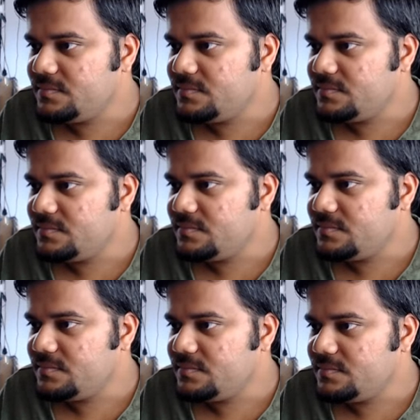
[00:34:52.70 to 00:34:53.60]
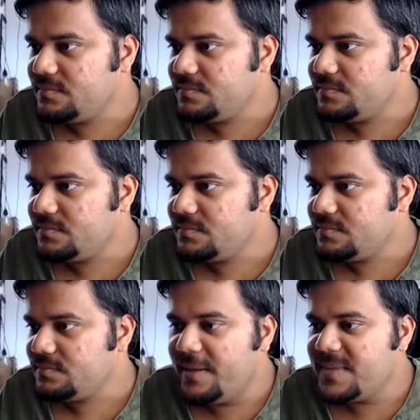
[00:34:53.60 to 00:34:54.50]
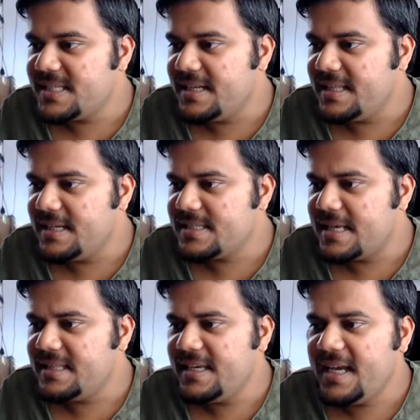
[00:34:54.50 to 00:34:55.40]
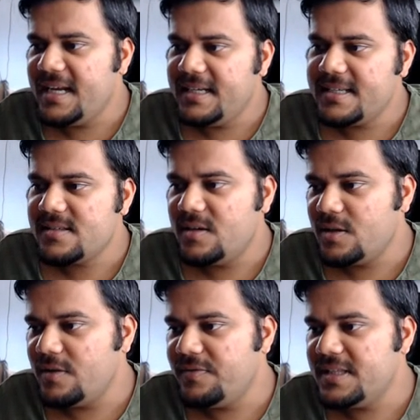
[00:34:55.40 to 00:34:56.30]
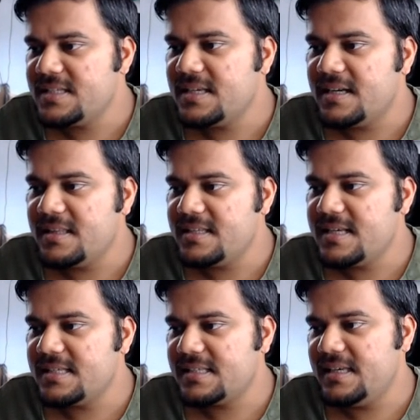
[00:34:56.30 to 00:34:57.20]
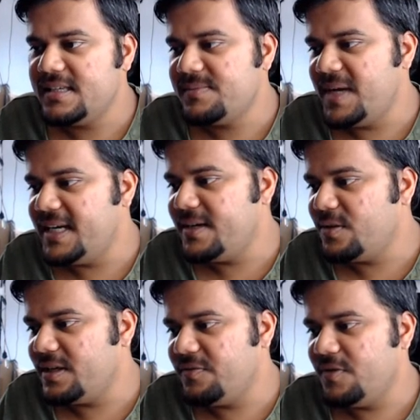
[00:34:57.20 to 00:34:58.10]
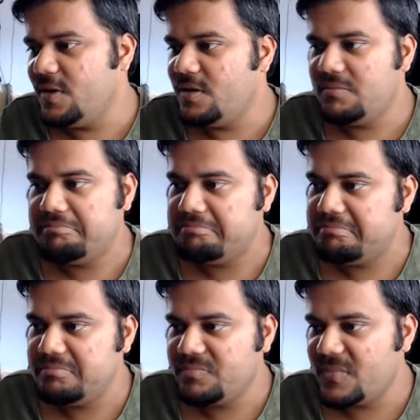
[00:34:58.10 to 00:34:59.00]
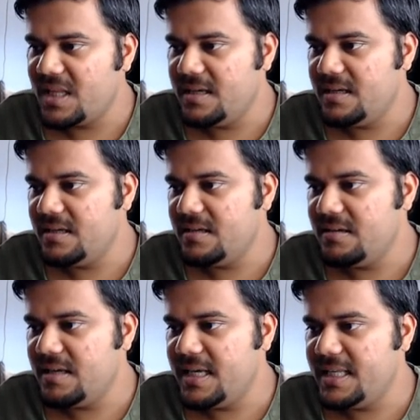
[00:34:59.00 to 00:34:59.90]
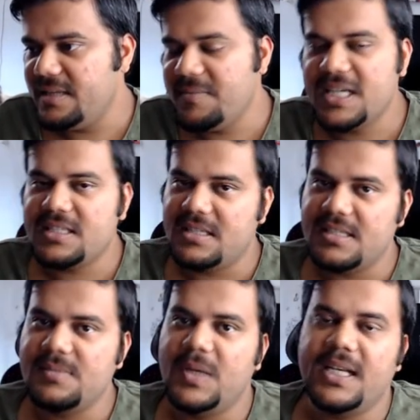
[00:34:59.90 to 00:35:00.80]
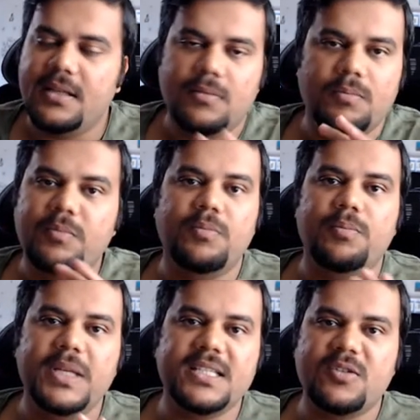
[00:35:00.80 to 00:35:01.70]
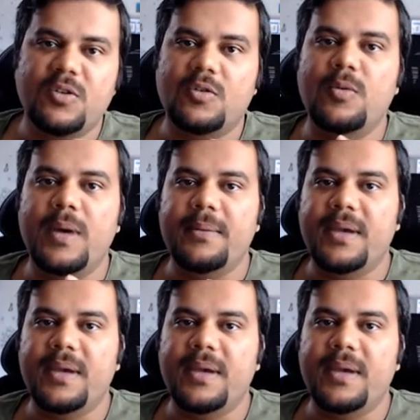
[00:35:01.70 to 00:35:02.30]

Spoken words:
IELTS is mandatory for MS in Netherlands. I think IELTS or TOEFL, Sharath is asking, is mandatory for any masters. But please don't go by my